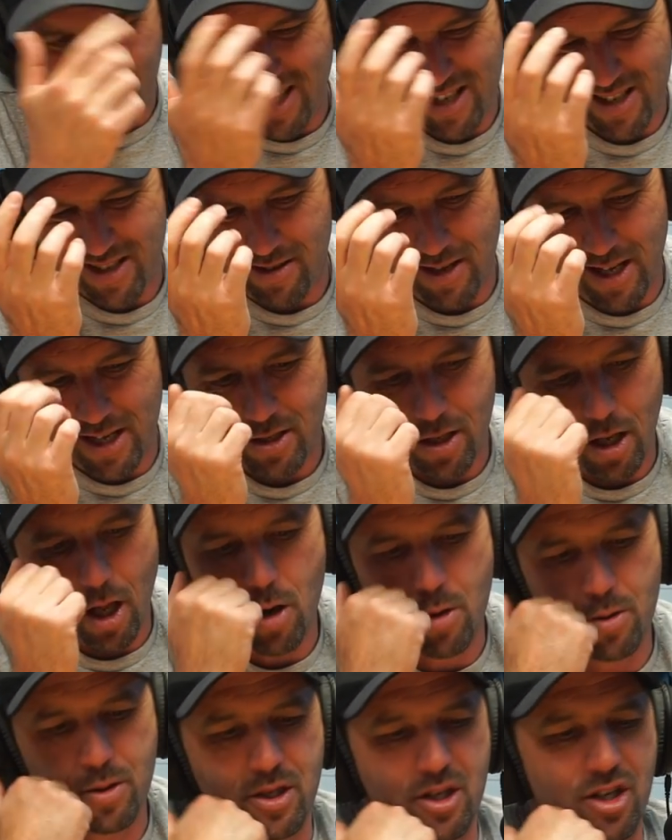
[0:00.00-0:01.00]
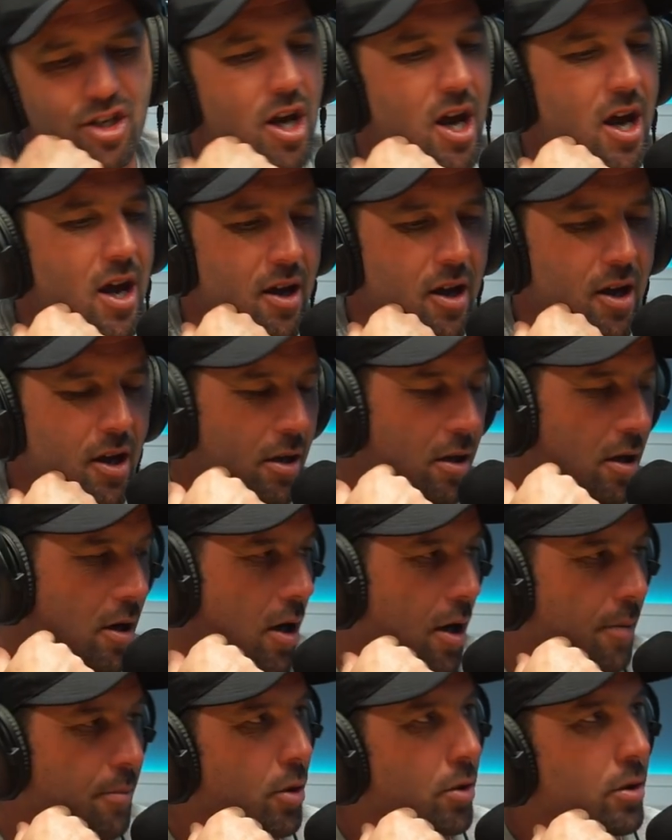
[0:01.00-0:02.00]
there's there's loads of shit. Like
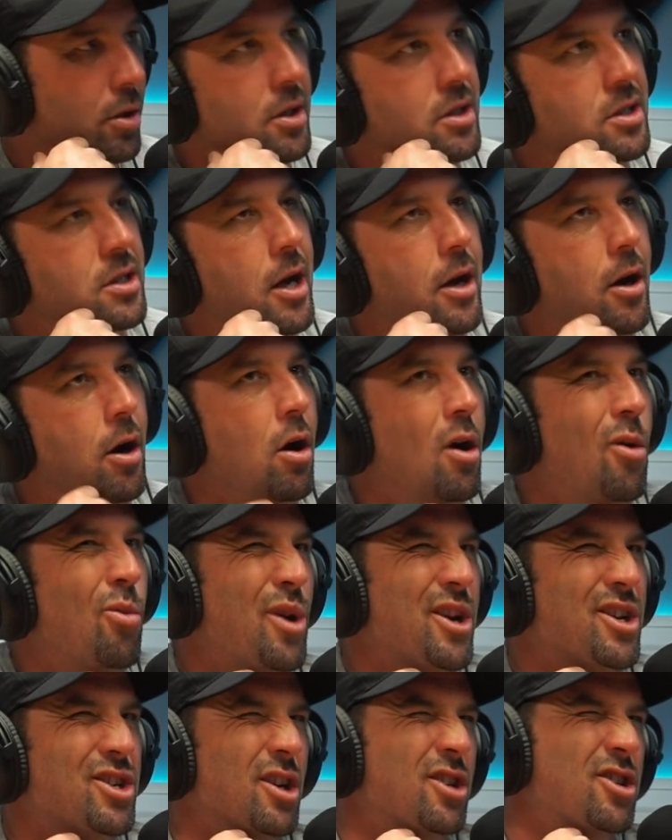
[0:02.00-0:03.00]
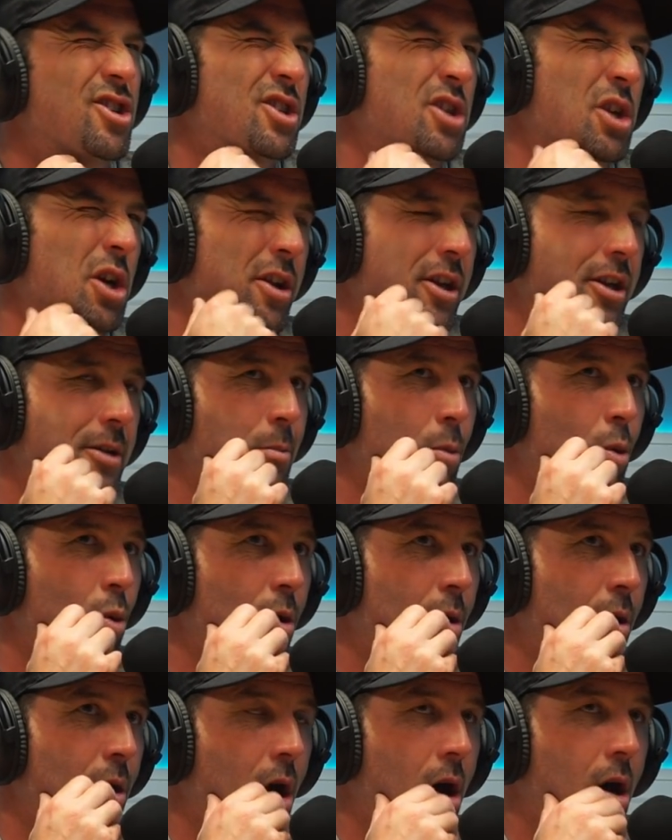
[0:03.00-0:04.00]
I'm not going to say, oh, I wish I studied
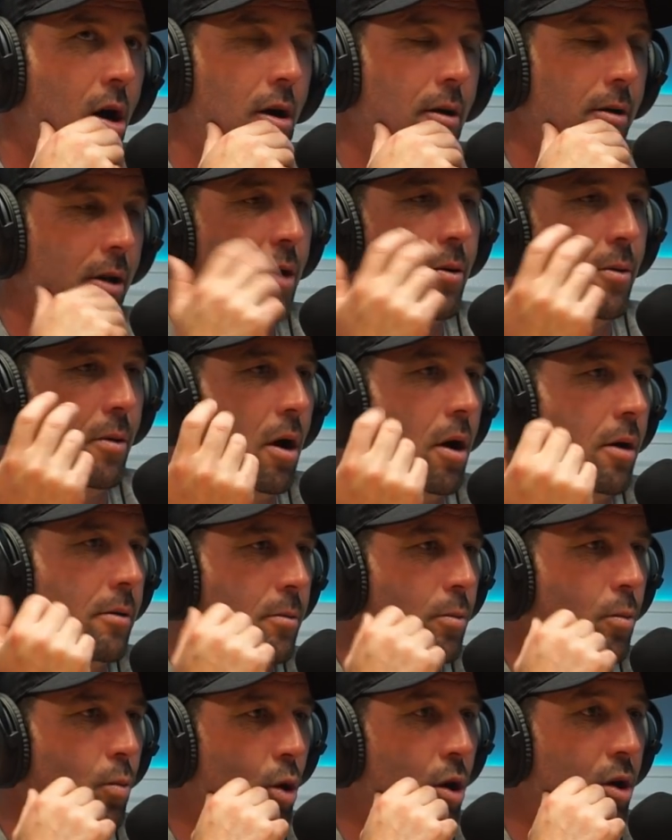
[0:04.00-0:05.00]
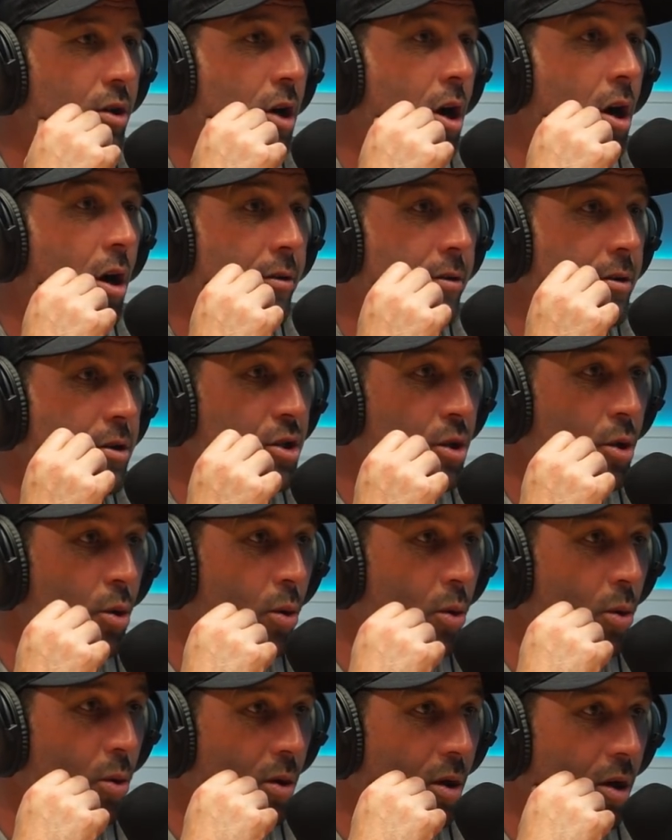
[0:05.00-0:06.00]
more, hard, like worked harder at
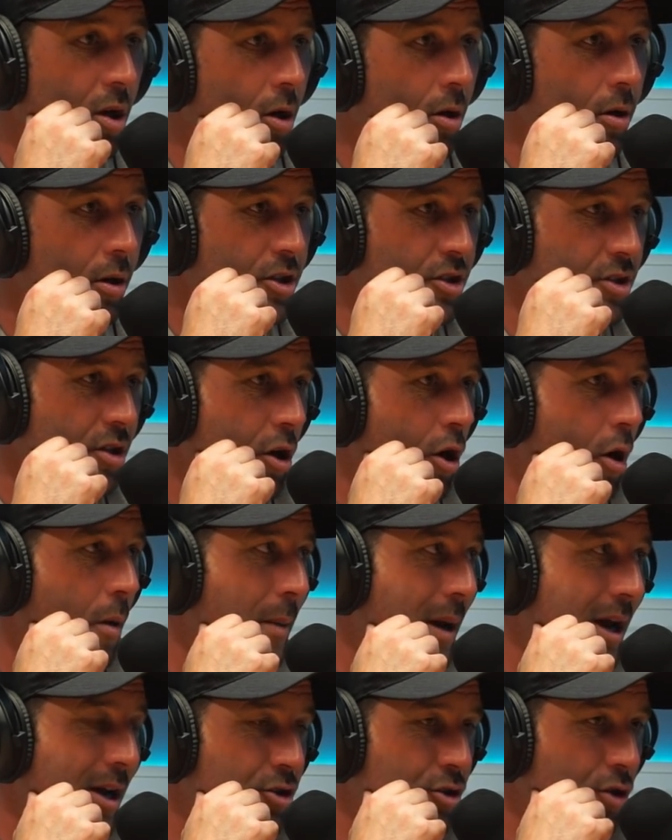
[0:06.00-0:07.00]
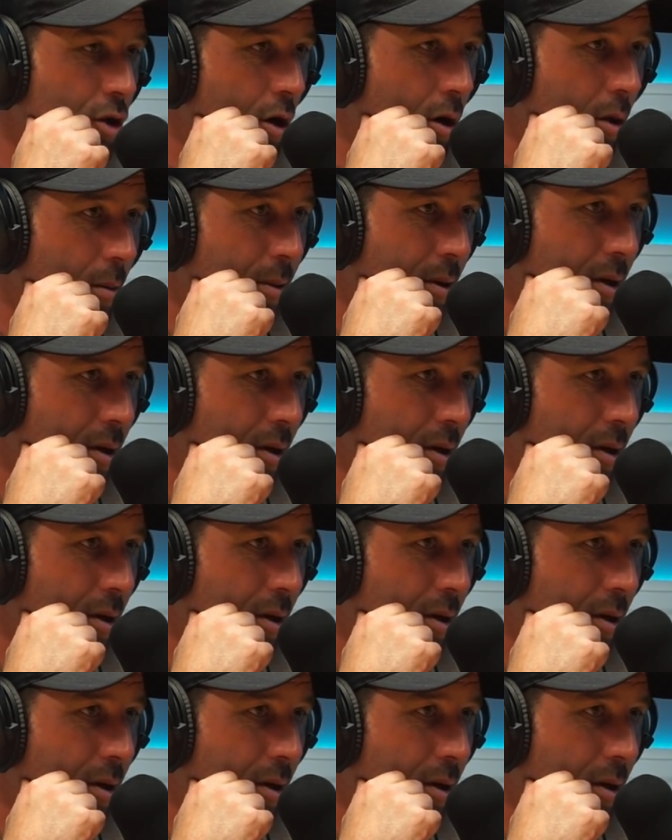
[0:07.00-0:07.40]
school and college and got a better job.